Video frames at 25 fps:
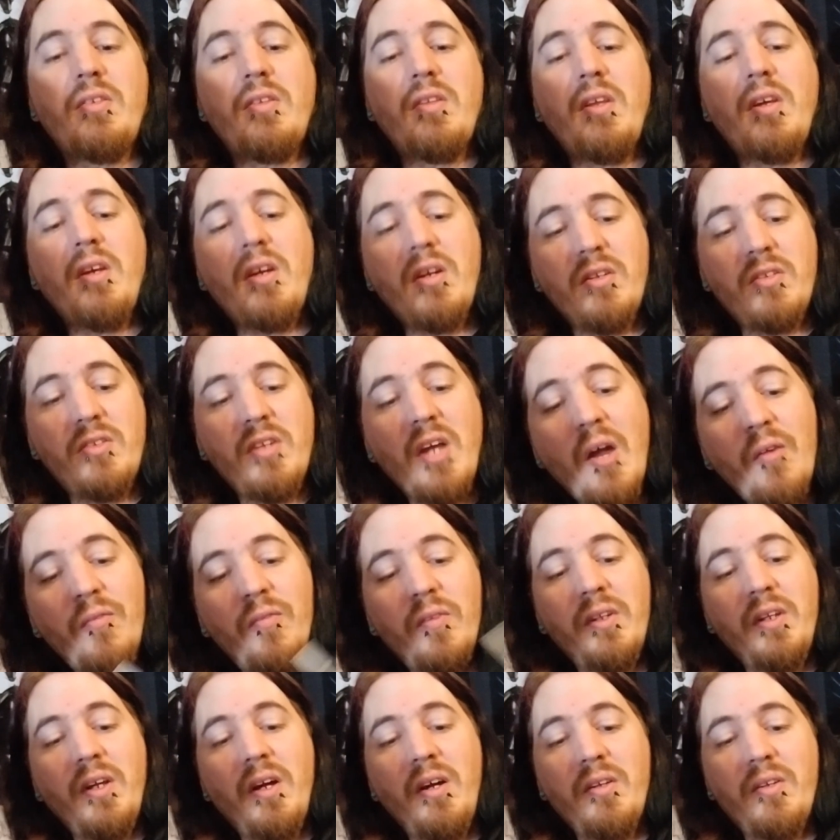They are
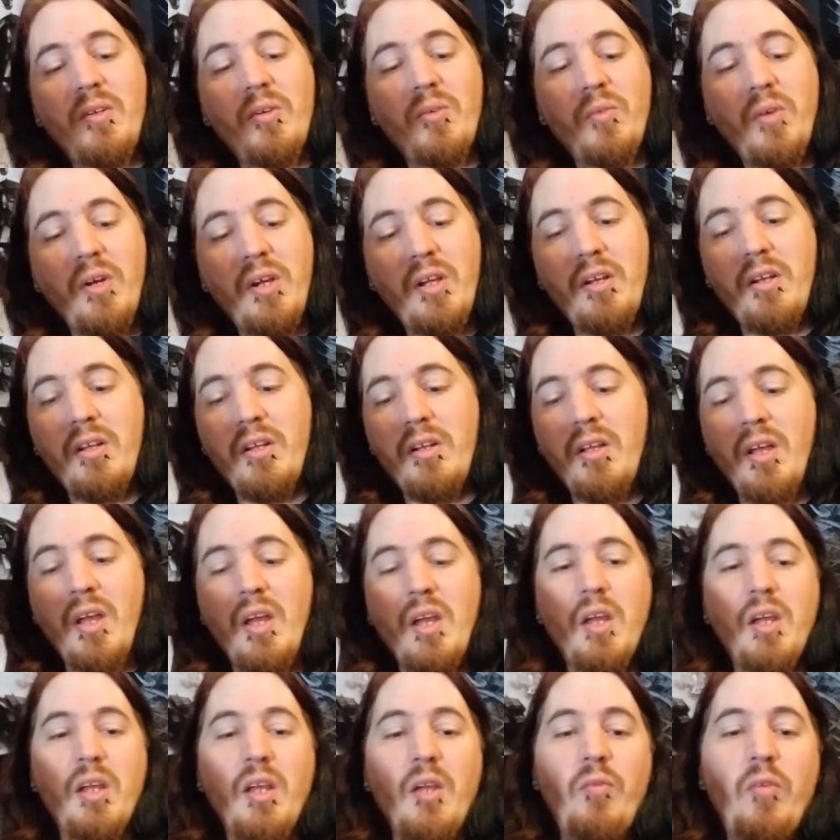definitely underrated.
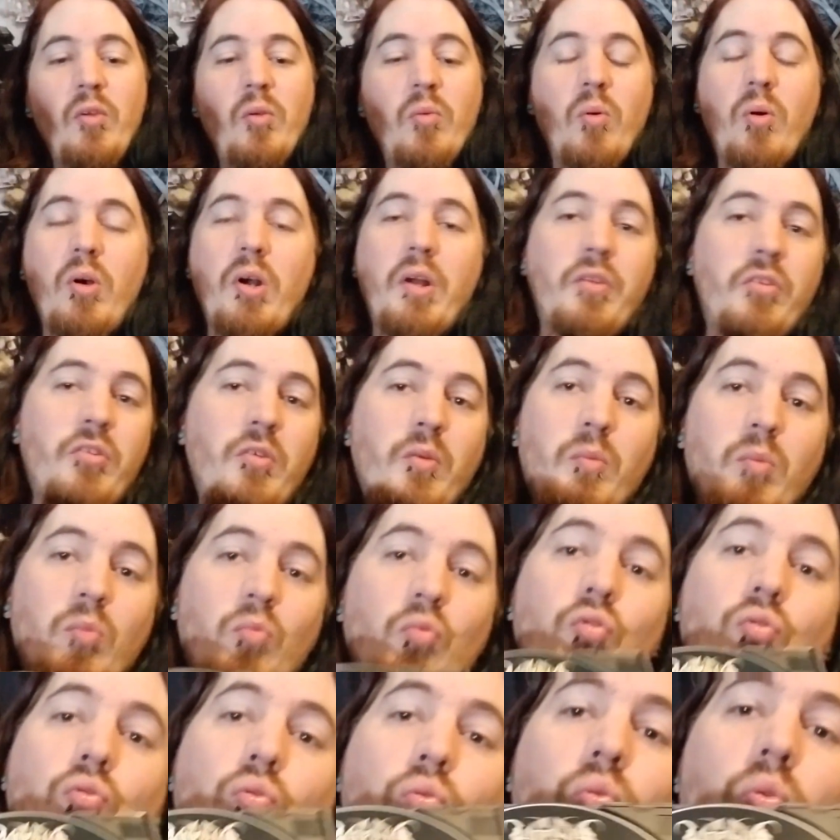If you want some
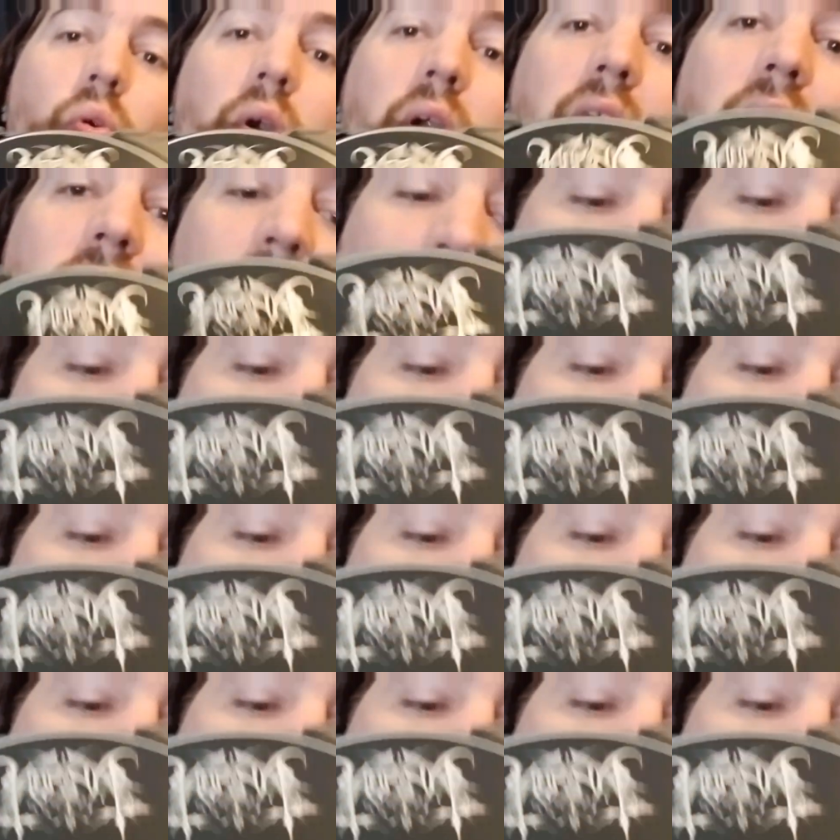great